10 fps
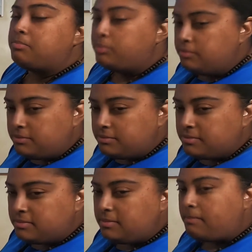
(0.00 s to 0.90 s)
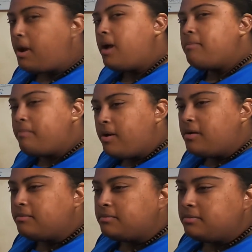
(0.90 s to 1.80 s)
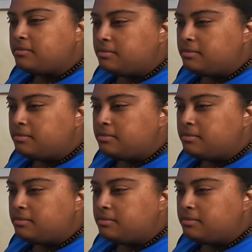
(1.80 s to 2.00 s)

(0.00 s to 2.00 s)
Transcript: boom, bam, bam,